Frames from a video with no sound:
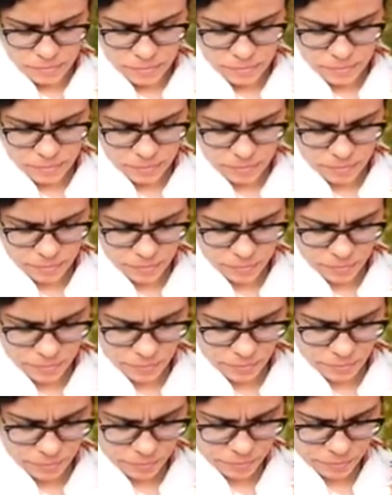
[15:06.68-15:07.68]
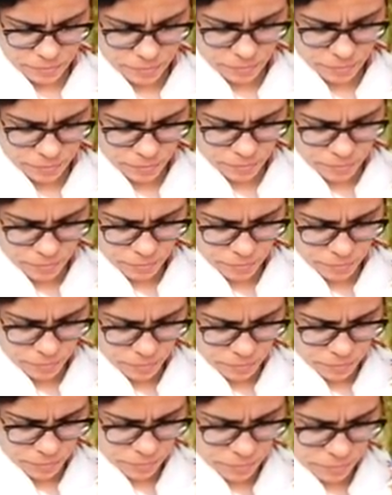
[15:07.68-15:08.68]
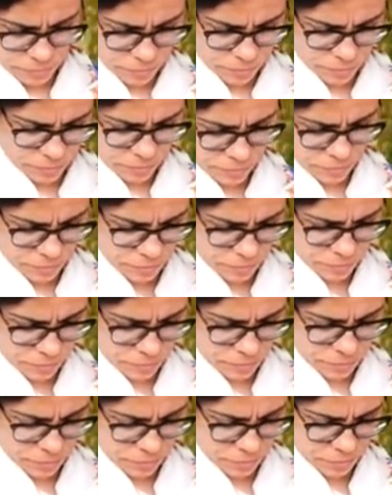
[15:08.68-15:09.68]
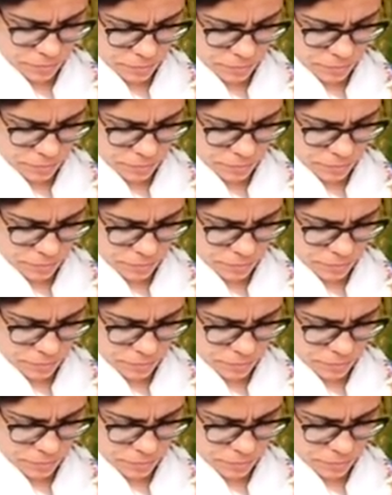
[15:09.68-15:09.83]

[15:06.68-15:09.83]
[no speech]